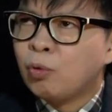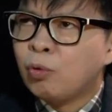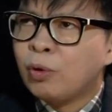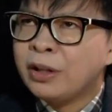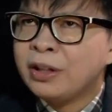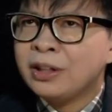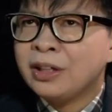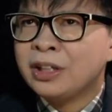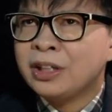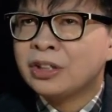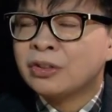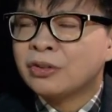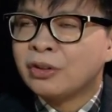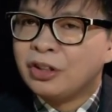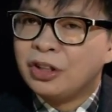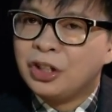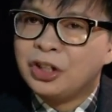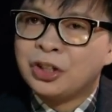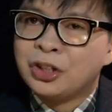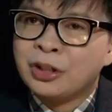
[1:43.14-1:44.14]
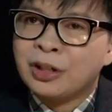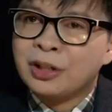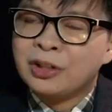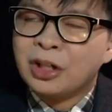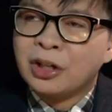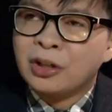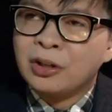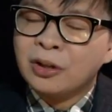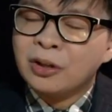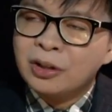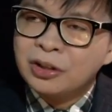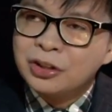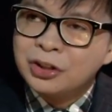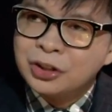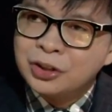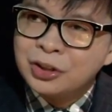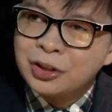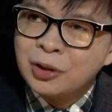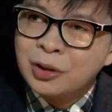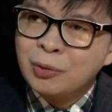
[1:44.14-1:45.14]
What is traditional
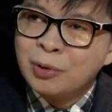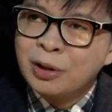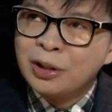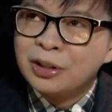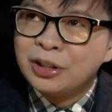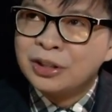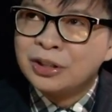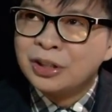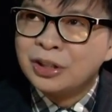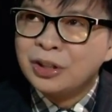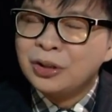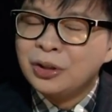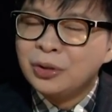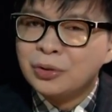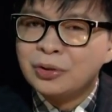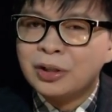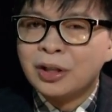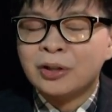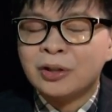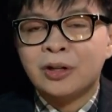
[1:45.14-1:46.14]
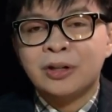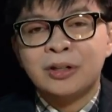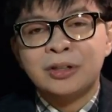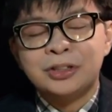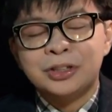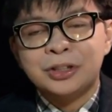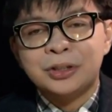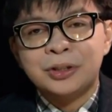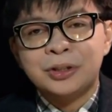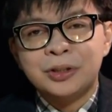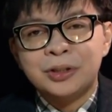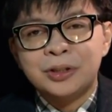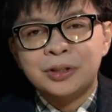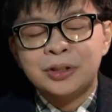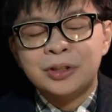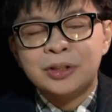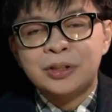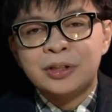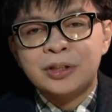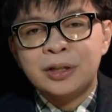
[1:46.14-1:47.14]
technology and what is a new technology?
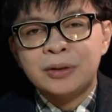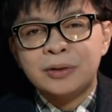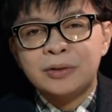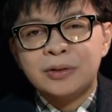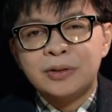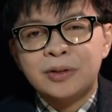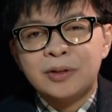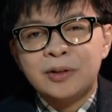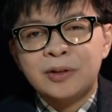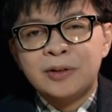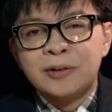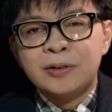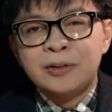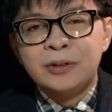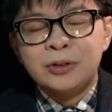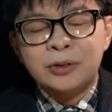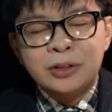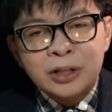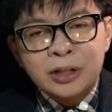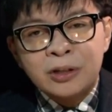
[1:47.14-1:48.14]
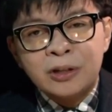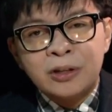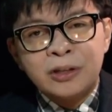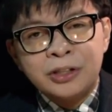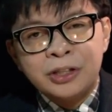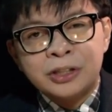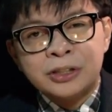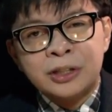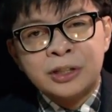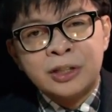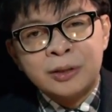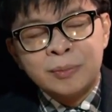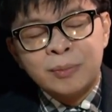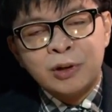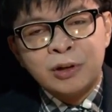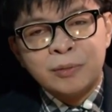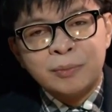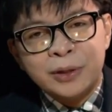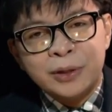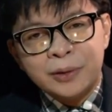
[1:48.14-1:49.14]
Now, new technologies are
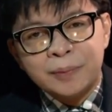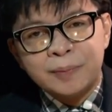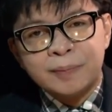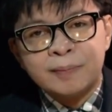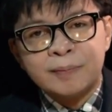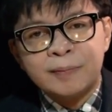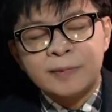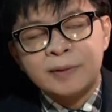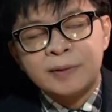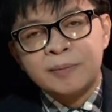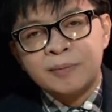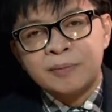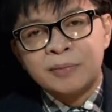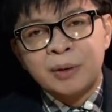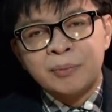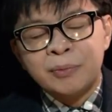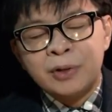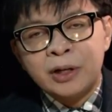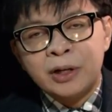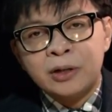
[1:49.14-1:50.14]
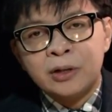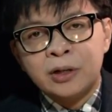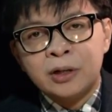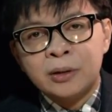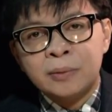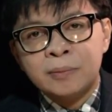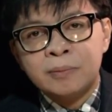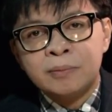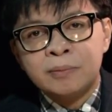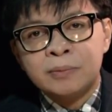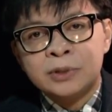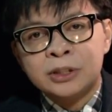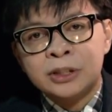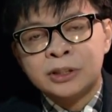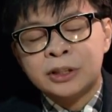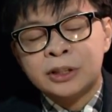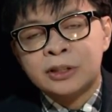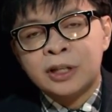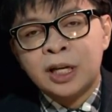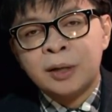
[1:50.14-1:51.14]
evolving. From then on,
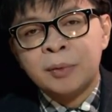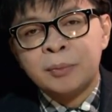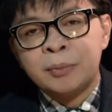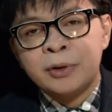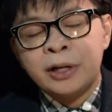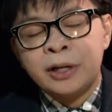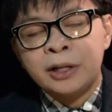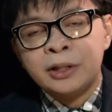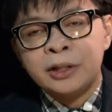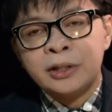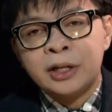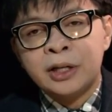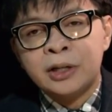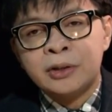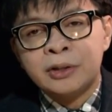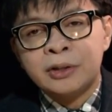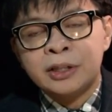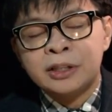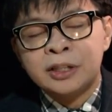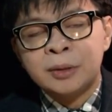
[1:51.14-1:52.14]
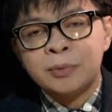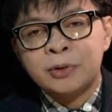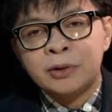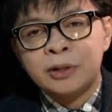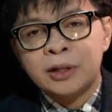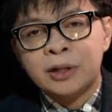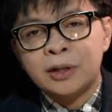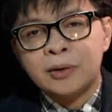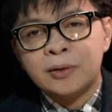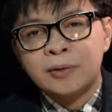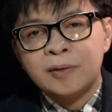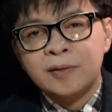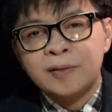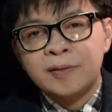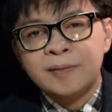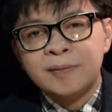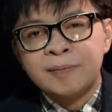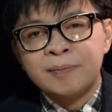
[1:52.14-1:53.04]
since the time of the 1900s up to now,